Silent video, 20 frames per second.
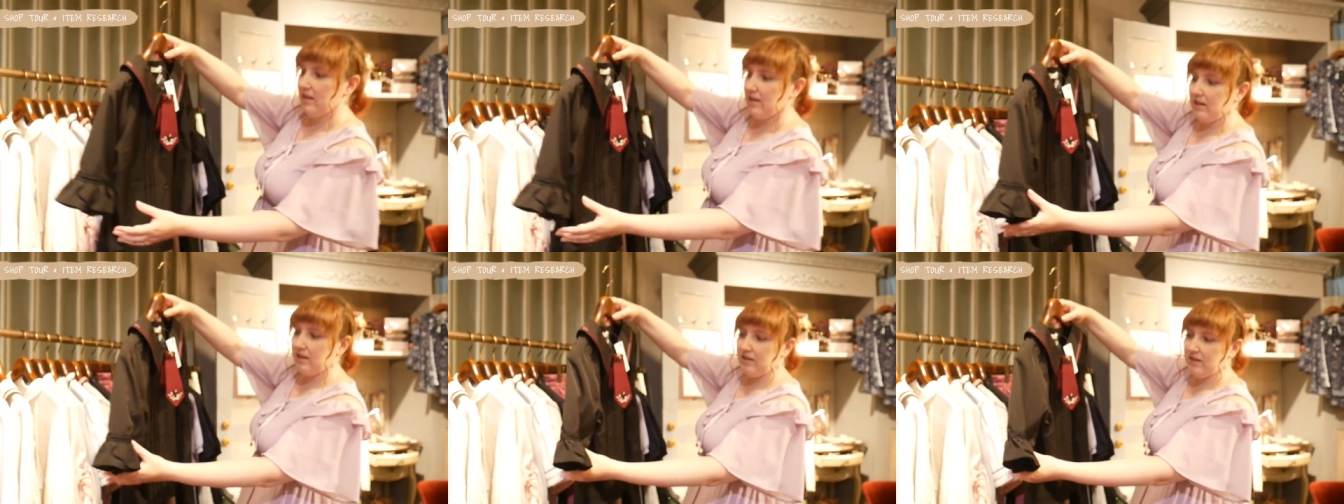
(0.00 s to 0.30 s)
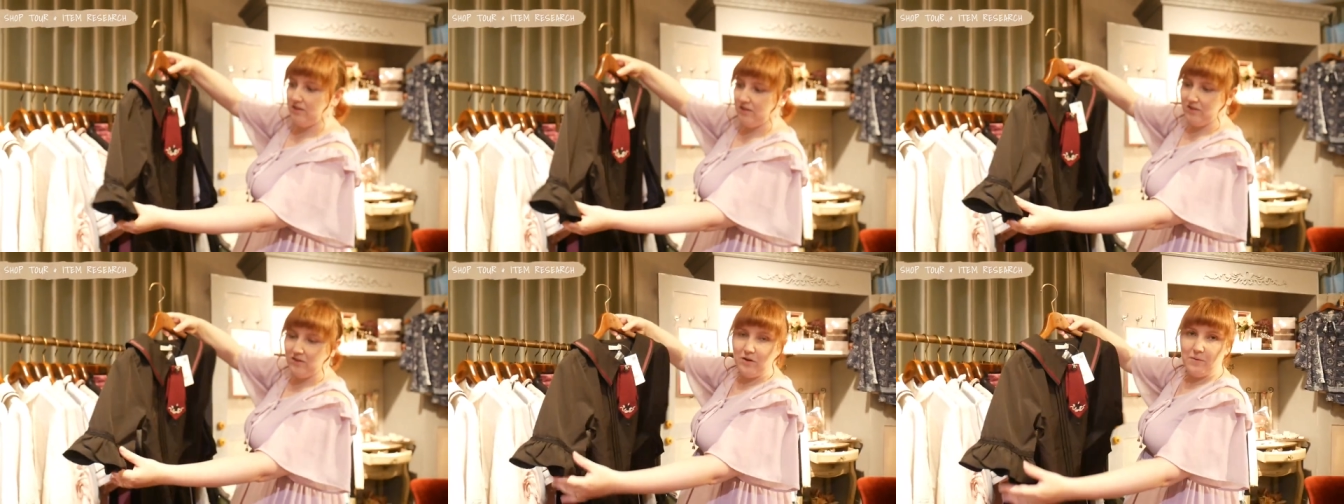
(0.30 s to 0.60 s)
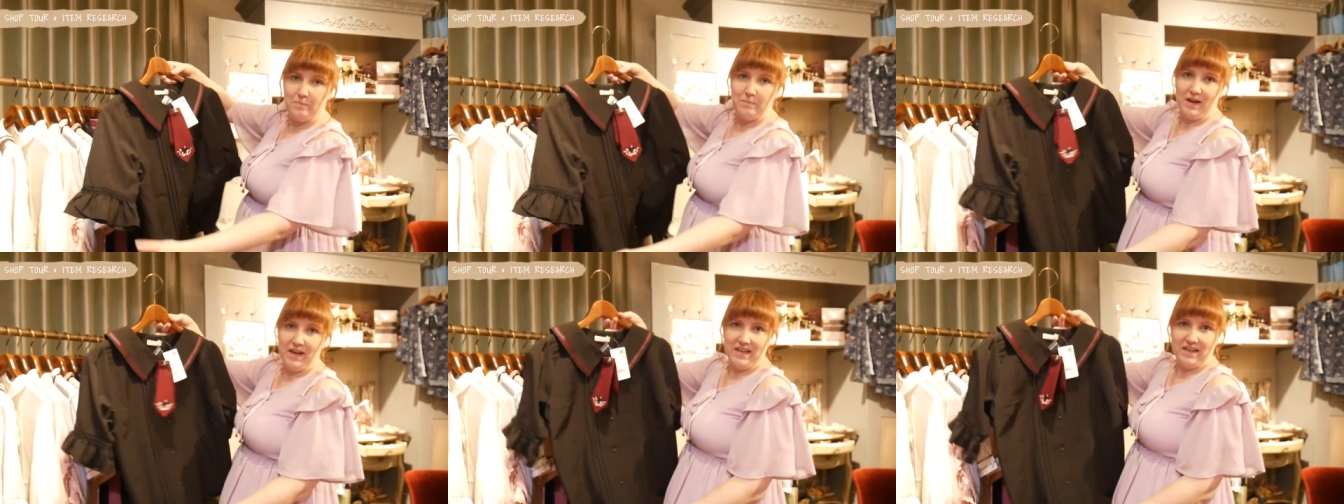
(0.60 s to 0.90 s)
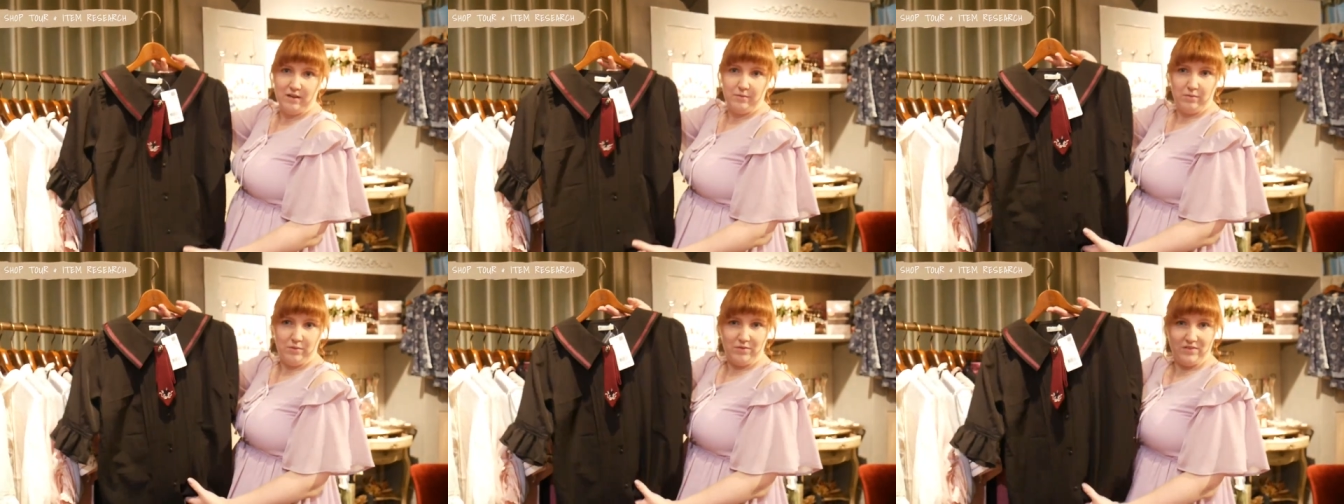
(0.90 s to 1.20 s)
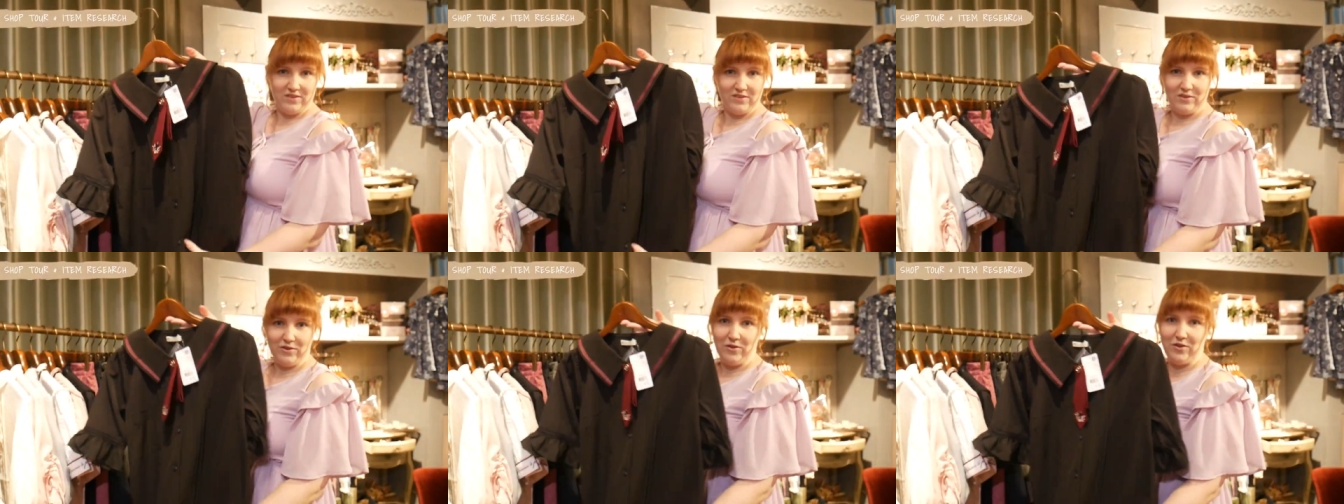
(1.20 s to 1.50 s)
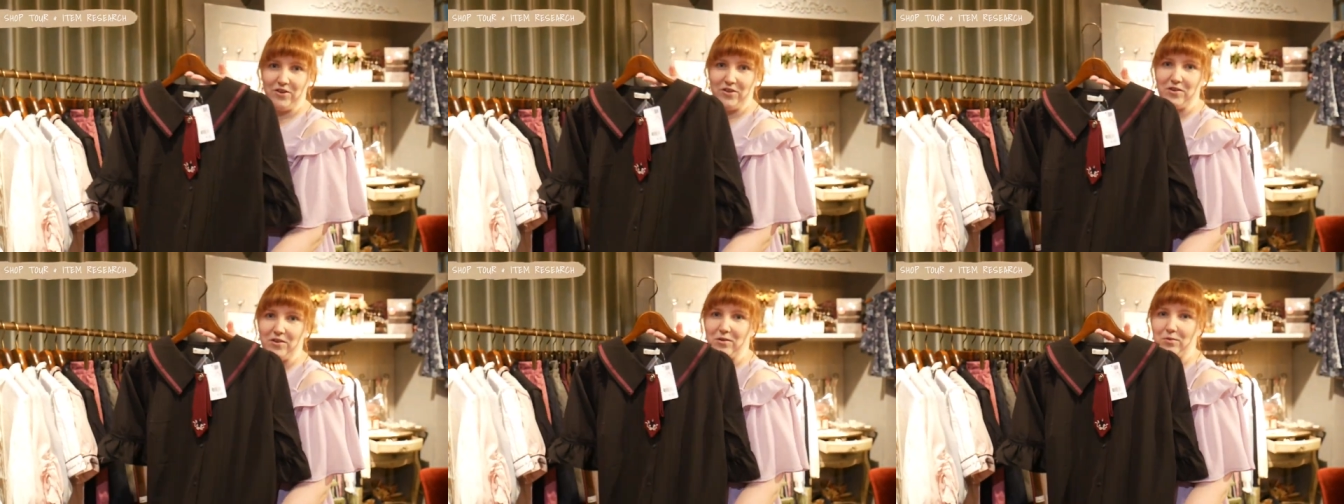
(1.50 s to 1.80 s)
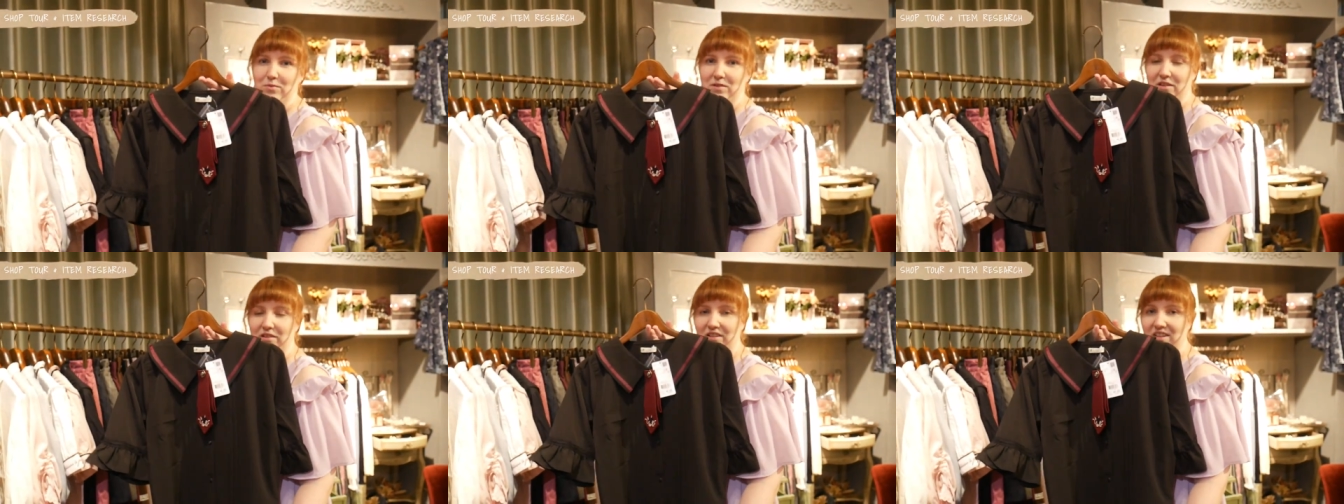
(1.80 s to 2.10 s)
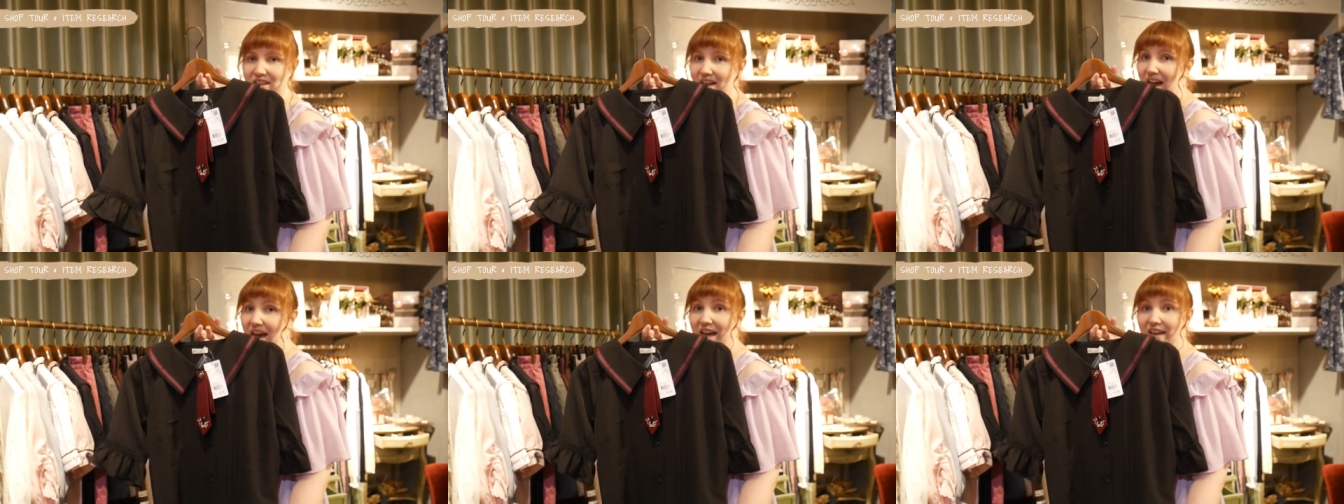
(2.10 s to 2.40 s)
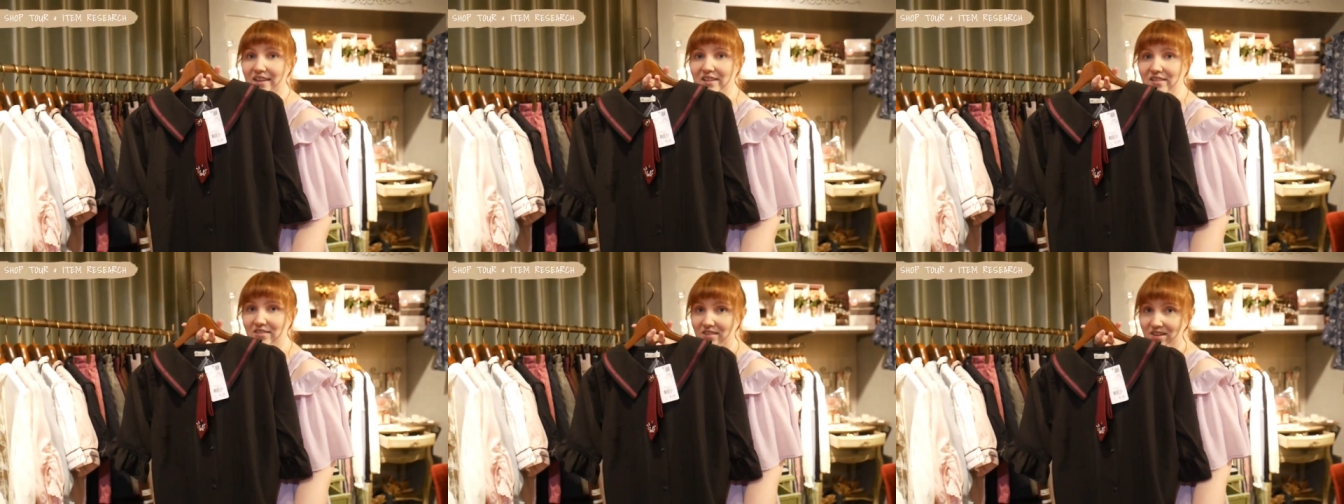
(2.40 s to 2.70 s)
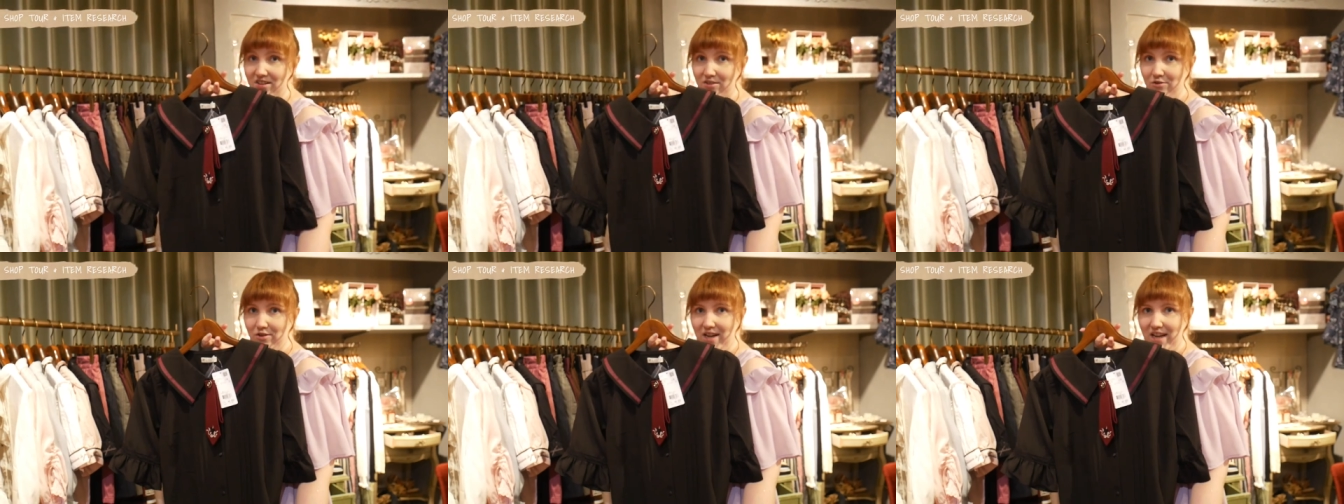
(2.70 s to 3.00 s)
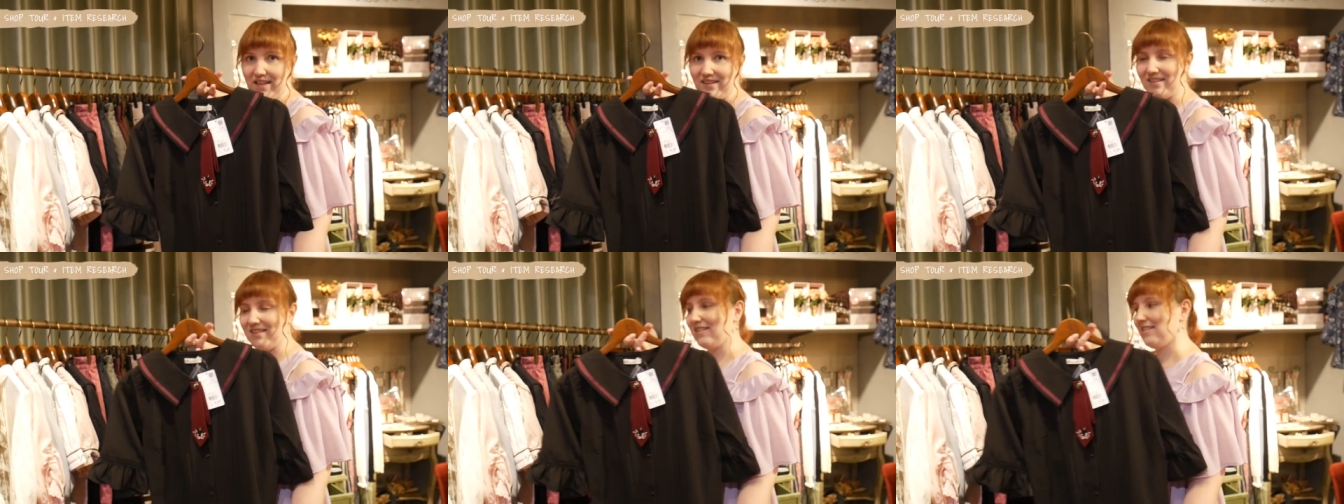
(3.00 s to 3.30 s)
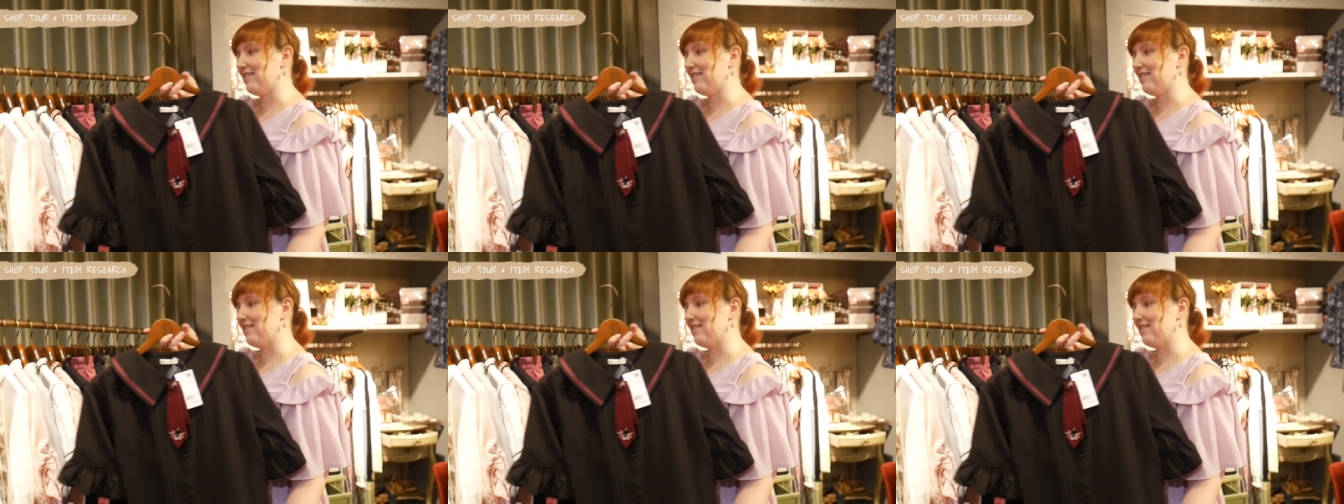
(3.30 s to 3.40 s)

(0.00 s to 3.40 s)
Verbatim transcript: Either combine it with a skirt or wear it under a dress,